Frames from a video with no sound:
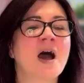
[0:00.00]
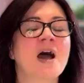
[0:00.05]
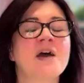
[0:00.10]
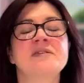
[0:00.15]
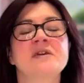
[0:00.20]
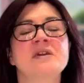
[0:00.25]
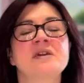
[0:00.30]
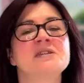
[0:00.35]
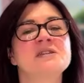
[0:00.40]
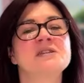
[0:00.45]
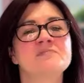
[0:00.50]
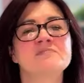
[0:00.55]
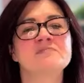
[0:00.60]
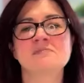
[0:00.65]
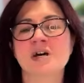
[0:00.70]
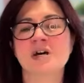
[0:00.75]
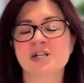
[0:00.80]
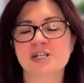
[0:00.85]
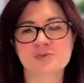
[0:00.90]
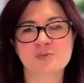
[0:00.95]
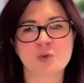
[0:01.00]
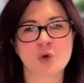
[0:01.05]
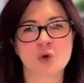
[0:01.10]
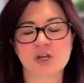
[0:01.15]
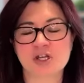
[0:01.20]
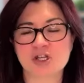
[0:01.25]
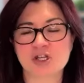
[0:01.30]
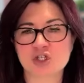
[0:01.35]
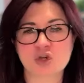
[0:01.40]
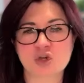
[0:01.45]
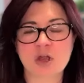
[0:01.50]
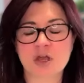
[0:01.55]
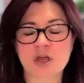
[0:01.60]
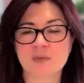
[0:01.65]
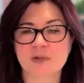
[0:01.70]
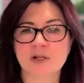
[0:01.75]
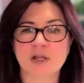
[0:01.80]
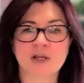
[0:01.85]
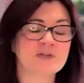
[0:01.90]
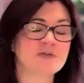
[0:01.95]
I think it's a much more
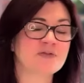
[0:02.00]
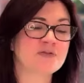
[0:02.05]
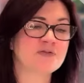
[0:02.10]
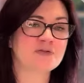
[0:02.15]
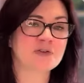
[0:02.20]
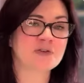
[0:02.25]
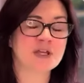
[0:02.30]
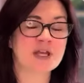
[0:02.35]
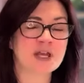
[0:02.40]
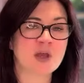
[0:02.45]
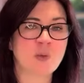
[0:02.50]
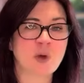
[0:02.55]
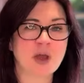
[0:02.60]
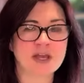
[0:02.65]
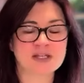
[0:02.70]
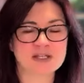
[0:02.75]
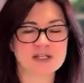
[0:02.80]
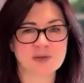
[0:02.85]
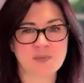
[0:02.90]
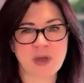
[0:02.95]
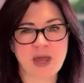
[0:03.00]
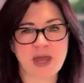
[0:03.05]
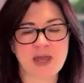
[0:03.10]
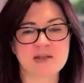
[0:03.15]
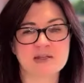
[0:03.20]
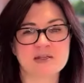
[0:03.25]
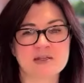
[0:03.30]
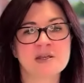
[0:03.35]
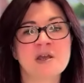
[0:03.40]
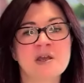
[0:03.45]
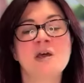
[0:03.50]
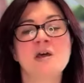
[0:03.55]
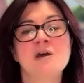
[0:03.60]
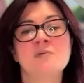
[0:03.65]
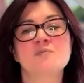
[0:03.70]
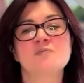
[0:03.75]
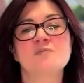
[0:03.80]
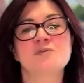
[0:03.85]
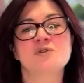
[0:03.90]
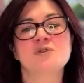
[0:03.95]
enjoyable and freeing way to paint,
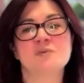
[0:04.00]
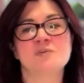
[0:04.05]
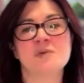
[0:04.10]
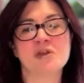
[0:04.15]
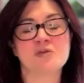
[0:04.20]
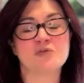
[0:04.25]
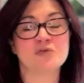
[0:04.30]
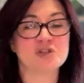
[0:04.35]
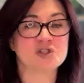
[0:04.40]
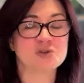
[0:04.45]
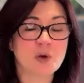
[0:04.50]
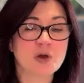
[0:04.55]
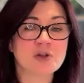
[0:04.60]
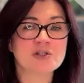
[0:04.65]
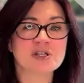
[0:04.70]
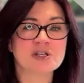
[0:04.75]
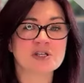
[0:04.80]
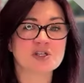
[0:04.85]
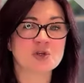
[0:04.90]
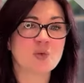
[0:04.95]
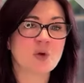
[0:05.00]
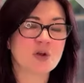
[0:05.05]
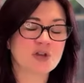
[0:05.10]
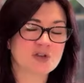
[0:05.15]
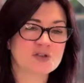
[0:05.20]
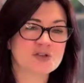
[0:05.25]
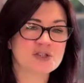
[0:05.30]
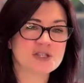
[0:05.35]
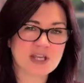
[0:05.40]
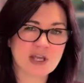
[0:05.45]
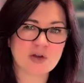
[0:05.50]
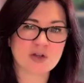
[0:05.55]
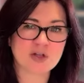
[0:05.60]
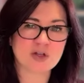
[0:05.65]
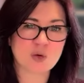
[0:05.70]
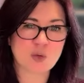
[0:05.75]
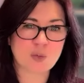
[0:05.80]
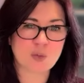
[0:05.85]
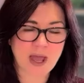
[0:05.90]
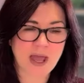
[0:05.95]
to be responding to what you see on
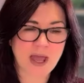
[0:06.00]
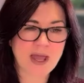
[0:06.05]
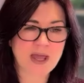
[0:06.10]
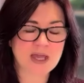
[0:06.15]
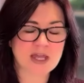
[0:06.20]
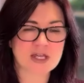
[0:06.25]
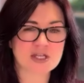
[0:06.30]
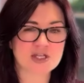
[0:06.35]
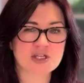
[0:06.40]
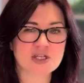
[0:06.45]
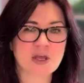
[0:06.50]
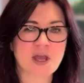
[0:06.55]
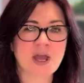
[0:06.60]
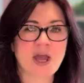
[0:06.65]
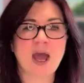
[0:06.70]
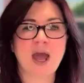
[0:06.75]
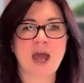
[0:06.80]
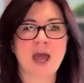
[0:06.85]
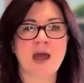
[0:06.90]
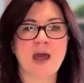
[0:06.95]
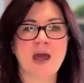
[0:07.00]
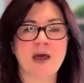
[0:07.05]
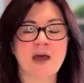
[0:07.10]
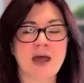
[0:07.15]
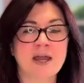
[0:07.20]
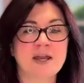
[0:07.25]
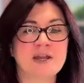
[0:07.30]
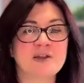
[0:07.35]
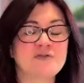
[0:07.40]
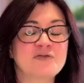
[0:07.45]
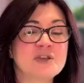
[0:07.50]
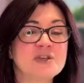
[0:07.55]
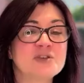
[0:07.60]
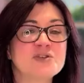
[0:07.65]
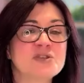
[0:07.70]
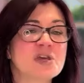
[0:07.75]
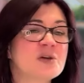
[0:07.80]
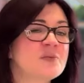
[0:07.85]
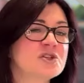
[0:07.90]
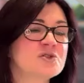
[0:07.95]
your page. And it
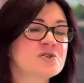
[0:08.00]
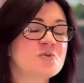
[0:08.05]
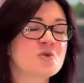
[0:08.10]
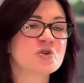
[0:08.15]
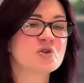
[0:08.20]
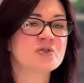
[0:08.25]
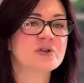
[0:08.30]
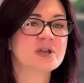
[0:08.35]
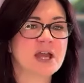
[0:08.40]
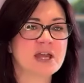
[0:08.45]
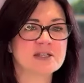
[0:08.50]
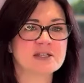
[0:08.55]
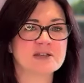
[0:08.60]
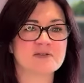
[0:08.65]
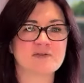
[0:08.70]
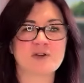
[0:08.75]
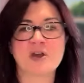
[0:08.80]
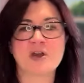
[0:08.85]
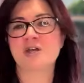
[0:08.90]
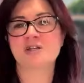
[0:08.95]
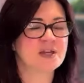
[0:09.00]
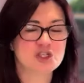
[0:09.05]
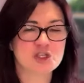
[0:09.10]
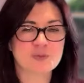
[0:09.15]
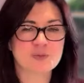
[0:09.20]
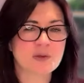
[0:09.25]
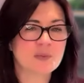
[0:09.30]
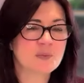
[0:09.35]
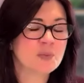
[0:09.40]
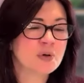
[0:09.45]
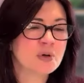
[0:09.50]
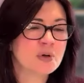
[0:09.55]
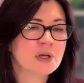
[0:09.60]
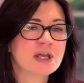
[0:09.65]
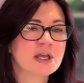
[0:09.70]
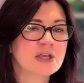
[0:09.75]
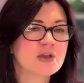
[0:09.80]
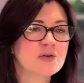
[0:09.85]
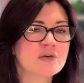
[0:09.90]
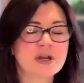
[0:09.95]
feels so much more creative to be
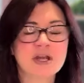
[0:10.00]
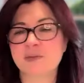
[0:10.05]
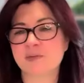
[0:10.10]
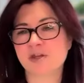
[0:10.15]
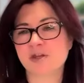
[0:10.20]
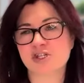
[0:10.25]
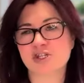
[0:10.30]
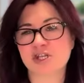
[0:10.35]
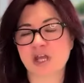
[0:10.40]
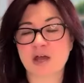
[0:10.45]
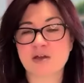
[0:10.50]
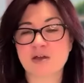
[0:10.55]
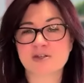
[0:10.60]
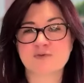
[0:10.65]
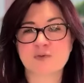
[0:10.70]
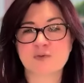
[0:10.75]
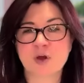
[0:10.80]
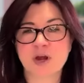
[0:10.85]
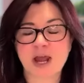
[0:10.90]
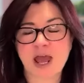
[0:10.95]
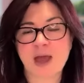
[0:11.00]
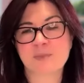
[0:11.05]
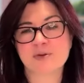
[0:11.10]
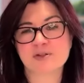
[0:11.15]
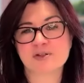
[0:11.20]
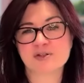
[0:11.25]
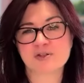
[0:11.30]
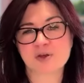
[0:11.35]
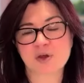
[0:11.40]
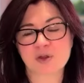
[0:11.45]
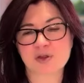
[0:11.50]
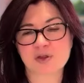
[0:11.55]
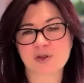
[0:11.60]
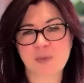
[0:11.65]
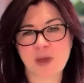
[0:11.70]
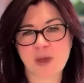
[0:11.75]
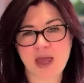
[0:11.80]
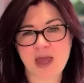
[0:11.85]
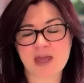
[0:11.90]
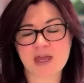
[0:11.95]
pulling your image out of what happens on the
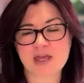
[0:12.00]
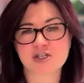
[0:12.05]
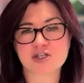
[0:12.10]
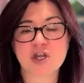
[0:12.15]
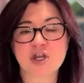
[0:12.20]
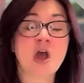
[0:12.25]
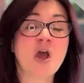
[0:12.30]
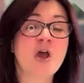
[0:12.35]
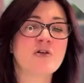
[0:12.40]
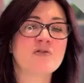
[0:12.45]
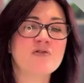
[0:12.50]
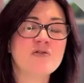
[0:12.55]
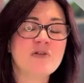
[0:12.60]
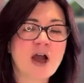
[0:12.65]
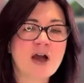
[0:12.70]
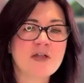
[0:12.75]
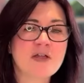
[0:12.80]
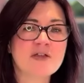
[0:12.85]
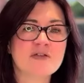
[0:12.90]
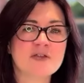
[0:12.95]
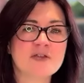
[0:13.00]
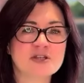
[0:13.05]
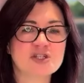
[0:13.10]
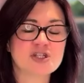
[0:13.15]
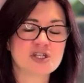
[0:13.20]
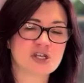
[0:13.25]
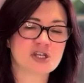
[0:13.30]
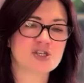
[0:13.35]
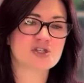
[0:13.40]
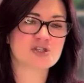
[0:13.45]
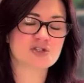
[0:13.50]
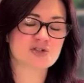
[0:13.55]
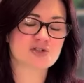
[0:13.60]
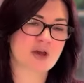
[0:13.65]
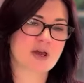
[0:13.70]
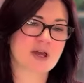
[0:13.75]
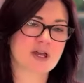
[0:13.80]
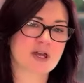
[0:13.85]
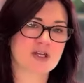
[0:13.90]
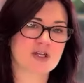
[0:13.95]
page, rather than just
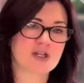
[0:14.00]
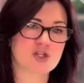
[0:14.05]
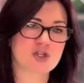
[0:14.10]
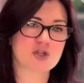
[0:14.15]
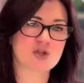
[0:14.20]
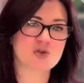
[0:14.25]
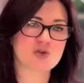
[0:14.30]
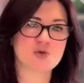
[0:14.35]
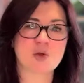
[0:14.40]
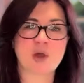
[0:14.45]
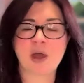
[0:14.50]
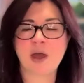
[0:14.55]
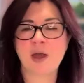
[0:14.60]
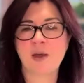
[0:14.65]
trying to